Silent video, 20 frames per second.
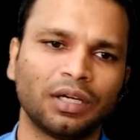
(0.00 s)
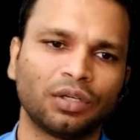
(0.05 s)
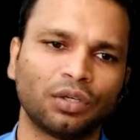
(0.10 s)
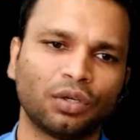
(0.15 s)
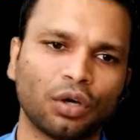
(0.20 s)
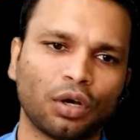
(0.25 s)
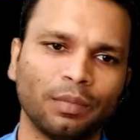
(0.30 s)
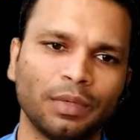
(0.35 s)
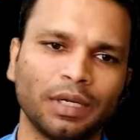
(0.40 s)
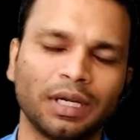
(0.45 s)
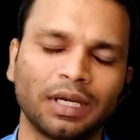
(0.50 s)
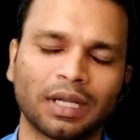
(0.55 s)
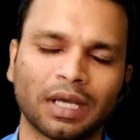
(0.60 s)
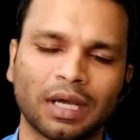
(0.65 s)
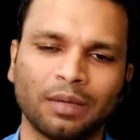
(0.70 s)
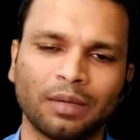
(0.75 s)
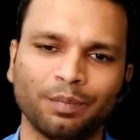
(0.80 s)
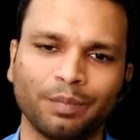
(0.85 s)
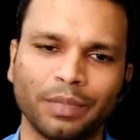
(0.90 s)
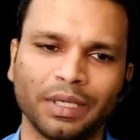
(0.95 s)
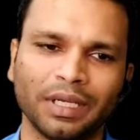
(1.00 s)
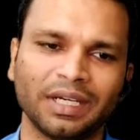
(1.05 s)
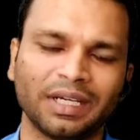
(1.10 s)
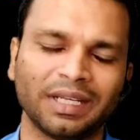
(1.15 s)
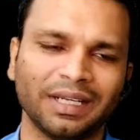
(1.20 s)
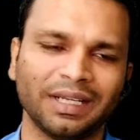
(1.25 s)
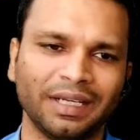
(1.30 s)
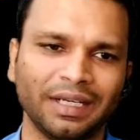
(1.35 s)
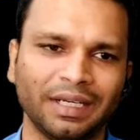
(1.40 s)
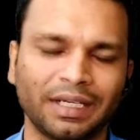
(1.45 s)
dominant arm, be it
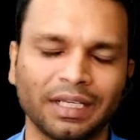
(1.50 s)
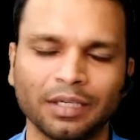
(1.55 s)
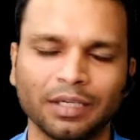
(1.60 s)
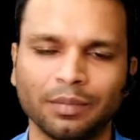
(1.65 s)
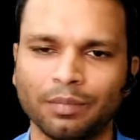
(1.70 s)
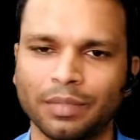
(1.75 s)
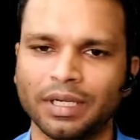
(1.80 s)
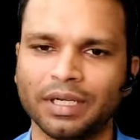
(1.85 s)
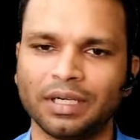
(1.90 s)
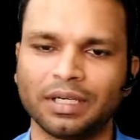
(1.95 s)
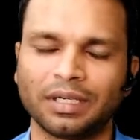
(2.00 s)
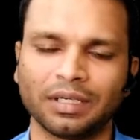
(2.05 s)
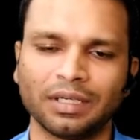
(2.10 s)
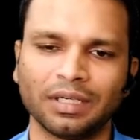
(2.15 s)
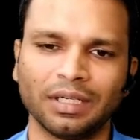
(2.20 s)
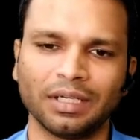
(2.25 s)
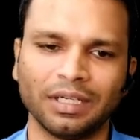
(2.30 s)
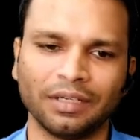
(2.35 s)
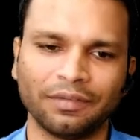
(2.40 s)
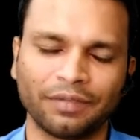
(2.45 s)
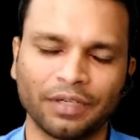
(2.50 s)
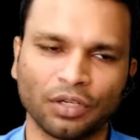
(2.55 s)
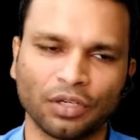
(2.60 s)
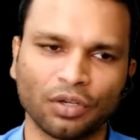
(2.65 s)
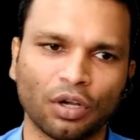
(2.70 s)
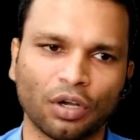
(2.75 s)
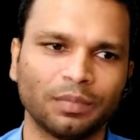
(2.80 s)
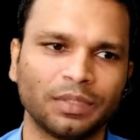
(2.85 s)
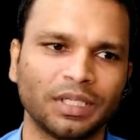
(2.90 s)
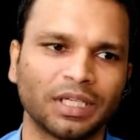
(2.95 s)
eating, be it lifting
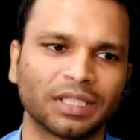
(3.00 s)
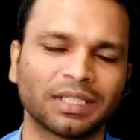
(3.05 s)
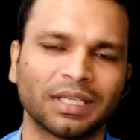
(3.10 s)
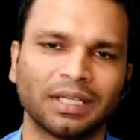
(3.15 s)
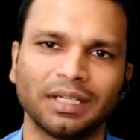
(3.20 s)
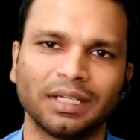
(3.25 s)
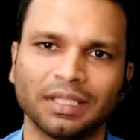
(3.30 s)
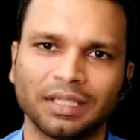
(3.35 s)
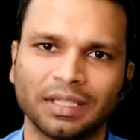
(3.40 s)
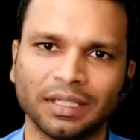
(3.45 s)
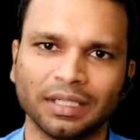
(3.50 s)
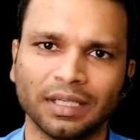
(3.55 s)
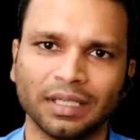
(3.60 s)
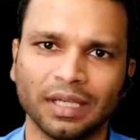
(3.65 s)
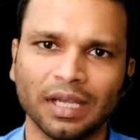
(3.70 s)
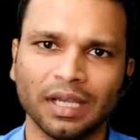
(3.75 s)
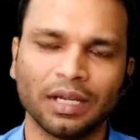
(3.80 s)
objects, anything.